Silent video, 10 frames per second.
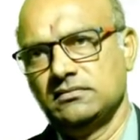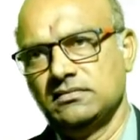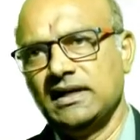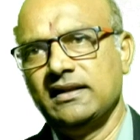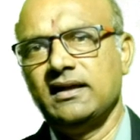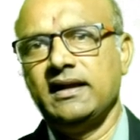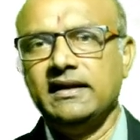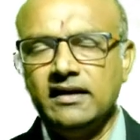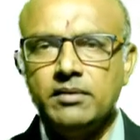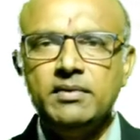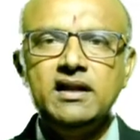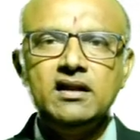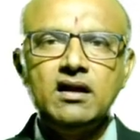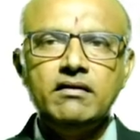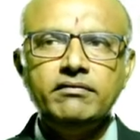That is the inner
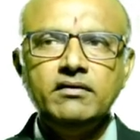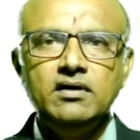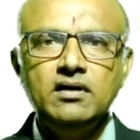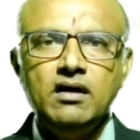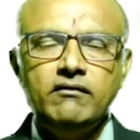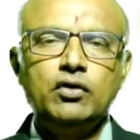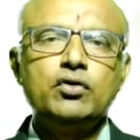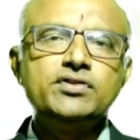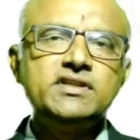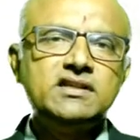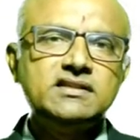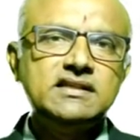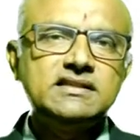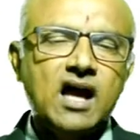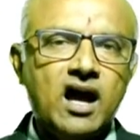meaning of
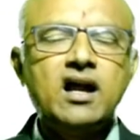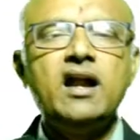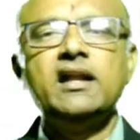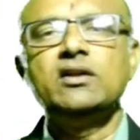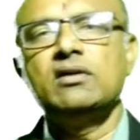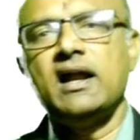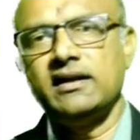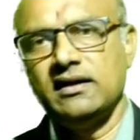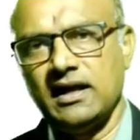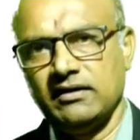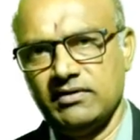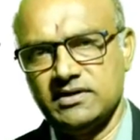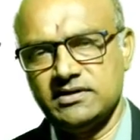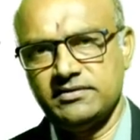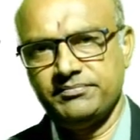photosynthesis according to Latin
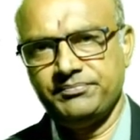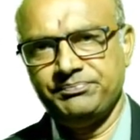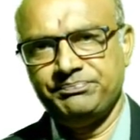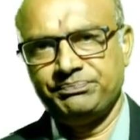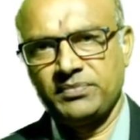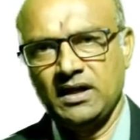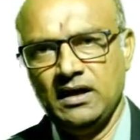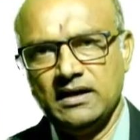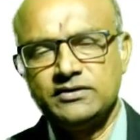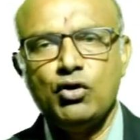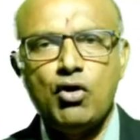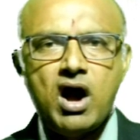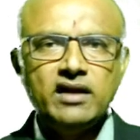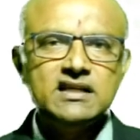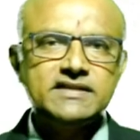language. So
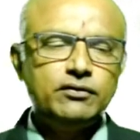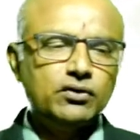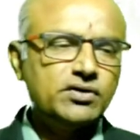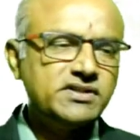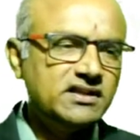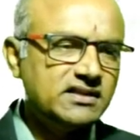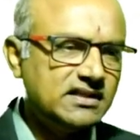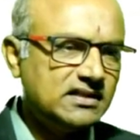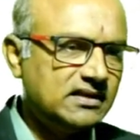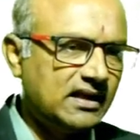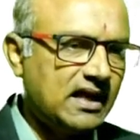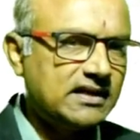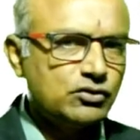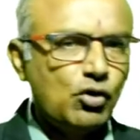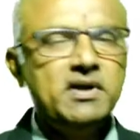on this photosynthesis, there are
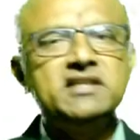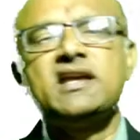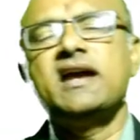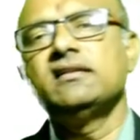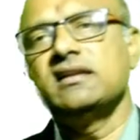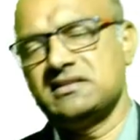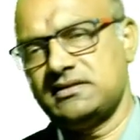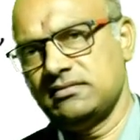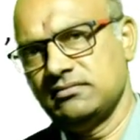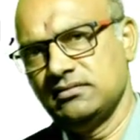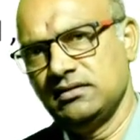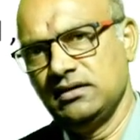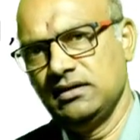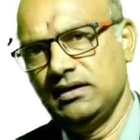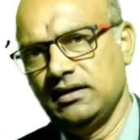so many scientists.
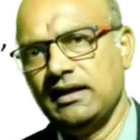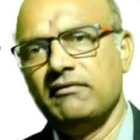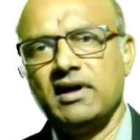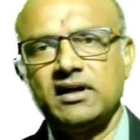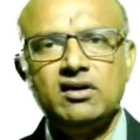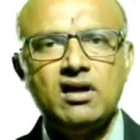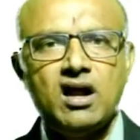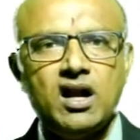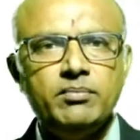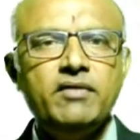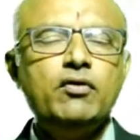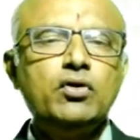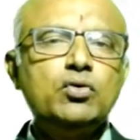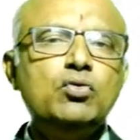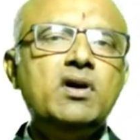They worked hard
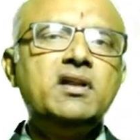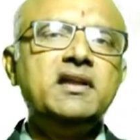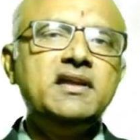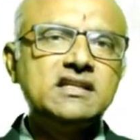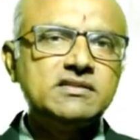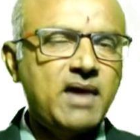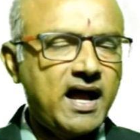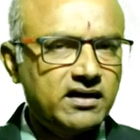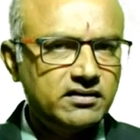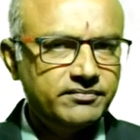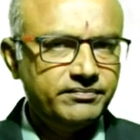before 200 years back,